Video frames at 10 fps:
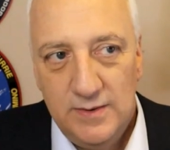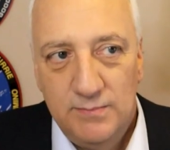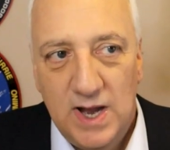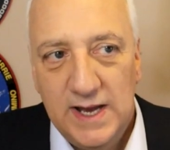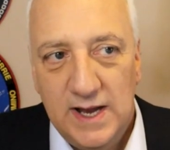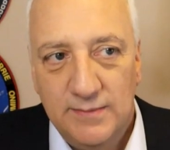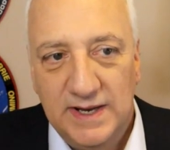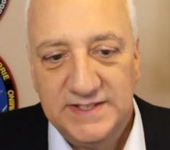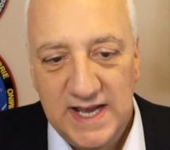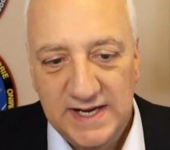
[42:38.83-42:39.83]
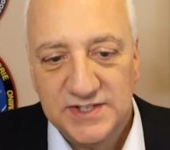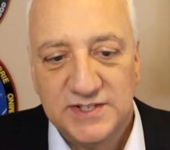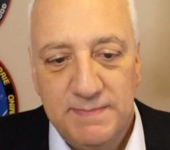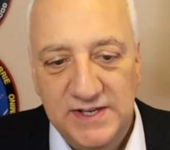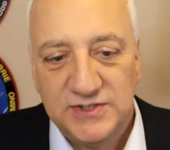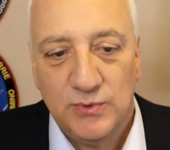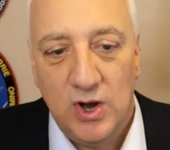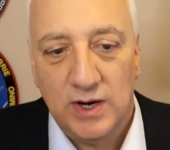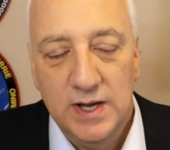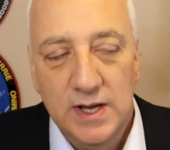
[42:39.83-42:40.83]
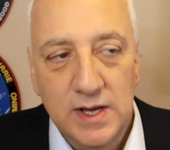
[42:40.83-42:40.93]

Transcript: my uh, my second spacewalk